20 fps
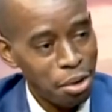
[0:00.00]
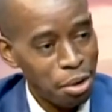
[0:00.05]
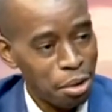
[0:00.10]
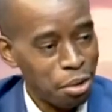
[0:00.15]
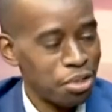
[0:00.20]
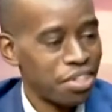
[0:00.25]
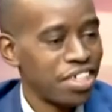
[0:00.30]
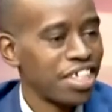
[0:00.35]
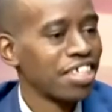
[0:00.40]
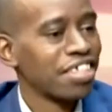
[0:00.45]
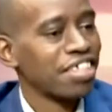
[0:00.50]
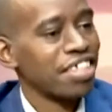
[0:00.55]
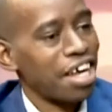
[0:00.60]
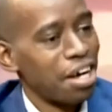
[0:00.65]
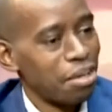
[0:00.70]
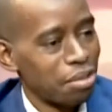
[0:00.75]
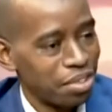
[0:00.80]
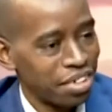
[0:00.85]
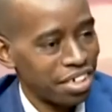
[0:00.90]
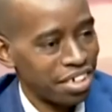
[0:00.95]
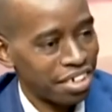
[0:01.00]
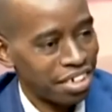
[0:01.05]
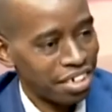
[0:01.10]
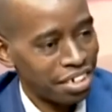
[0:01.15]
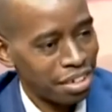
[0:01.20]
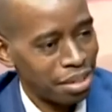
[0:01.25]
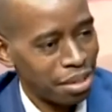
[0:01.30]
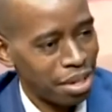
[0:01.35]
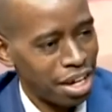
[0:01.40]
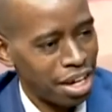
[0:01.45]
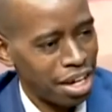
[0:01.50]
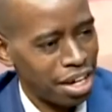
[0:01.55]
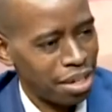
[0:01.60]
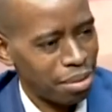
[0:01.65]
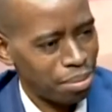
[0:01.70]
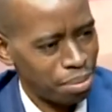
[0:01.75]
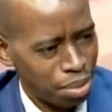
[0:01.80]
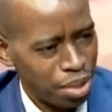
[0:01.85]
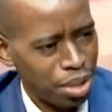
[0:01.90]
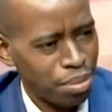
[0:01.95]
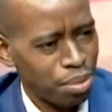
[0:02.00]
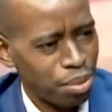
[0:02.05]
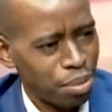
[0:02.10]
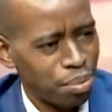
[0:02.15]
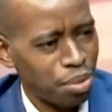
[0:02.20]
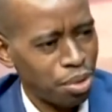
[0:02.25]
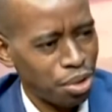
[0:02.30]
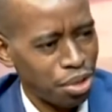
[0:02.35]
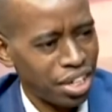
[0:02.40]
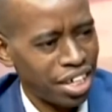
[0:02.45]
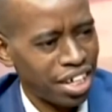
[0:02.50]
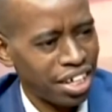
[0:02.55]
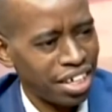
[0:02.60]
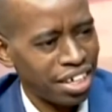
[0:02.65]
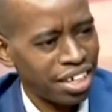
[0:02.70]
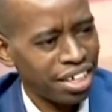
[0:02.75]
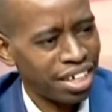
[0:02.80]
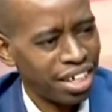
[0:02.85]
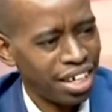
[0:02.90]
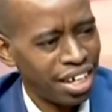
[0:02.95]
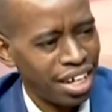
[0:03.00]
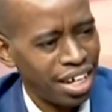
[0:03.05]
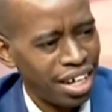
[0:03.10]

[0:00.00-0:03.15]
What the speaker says: or 6,000 people polling.